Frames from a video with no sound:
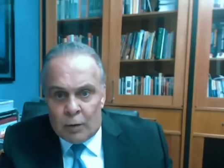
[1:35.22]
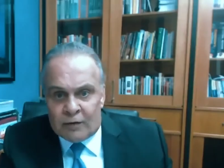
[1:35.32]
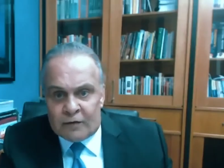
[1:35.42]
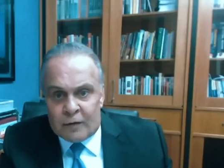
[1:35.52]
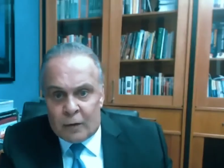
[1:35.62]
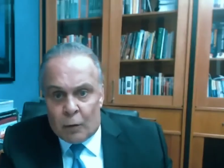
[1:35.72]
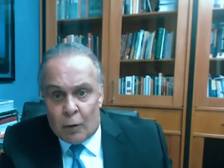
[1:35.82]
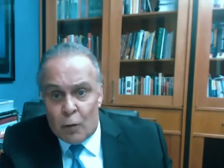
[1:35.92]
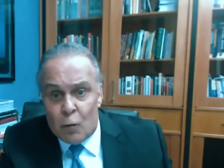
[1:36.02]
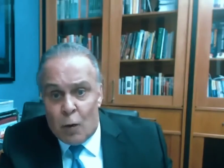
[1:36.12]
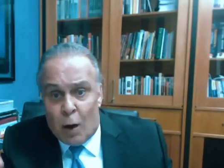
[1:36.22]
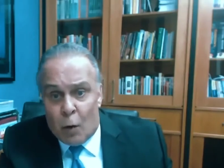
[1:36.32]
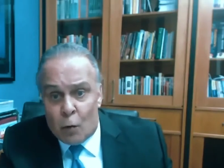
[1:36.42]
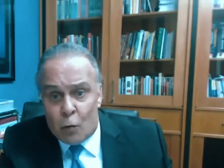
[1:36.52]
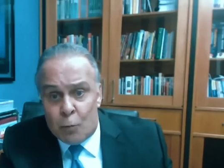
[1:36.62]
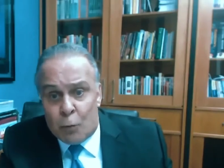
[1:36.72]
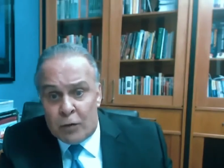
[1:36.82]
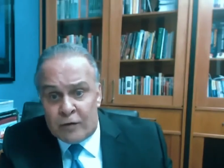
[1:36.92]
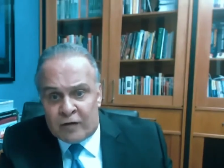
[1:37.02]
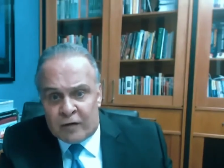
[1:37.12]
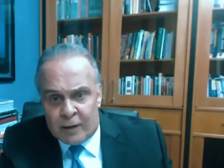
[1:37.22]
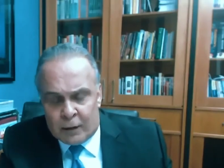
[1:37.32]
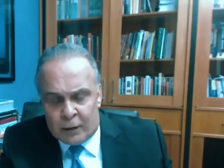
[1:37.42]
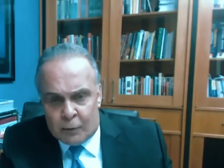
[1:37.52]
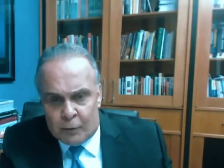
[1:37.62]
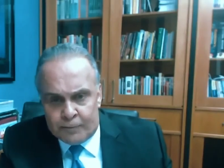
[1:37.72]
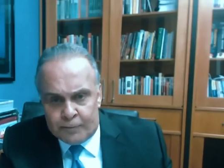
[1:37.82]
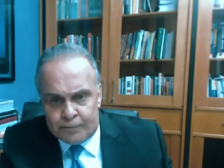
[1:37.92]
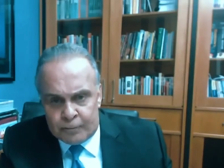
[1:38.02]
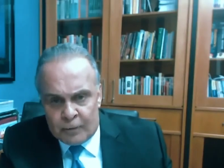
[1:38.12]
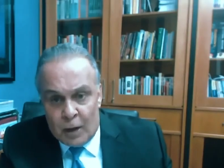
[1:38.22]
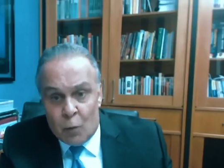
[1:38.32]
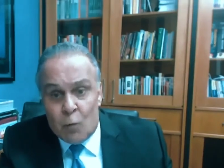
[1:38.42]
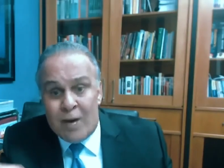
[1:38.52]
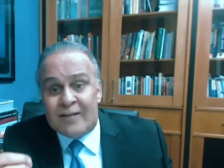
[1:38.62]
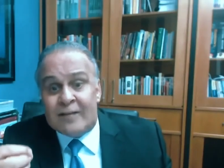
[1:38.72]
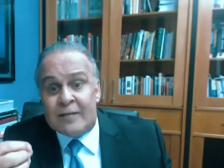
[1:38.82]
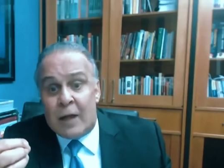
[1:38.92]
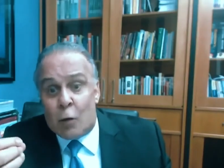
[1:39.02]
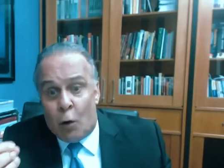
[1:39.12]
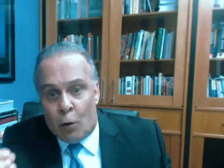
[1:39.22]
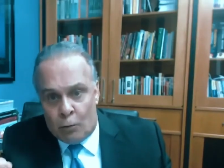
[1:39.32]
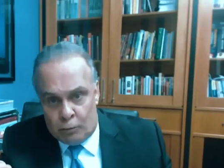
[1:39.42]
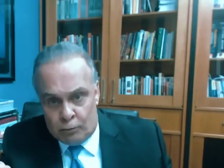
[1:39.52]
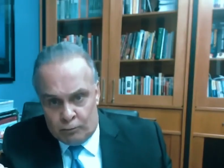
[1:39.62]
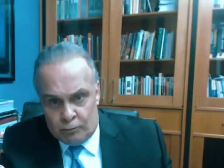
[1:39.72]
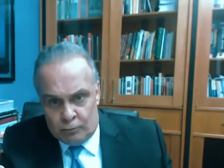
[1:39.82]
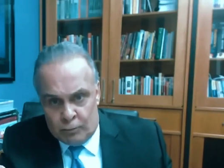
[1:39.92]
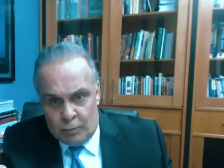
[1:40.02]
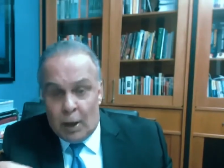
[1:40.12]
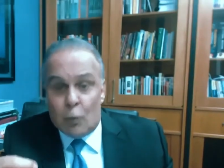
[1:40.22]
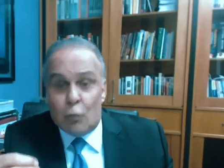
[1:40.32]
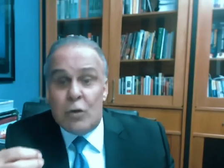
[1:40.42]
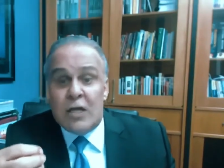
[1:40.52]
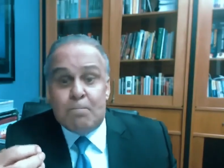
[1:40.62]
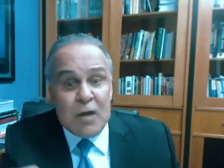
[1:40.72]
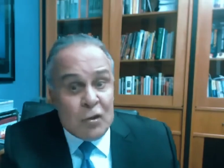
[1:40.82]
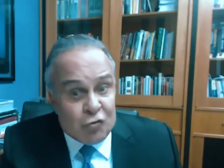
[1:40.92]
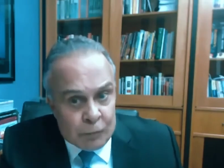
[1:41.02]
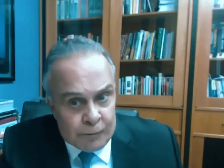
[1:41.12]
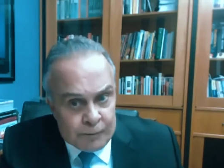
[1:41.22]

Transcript: cholesterol is a polycyclic alcohol. It's a sterol. It's a lipid.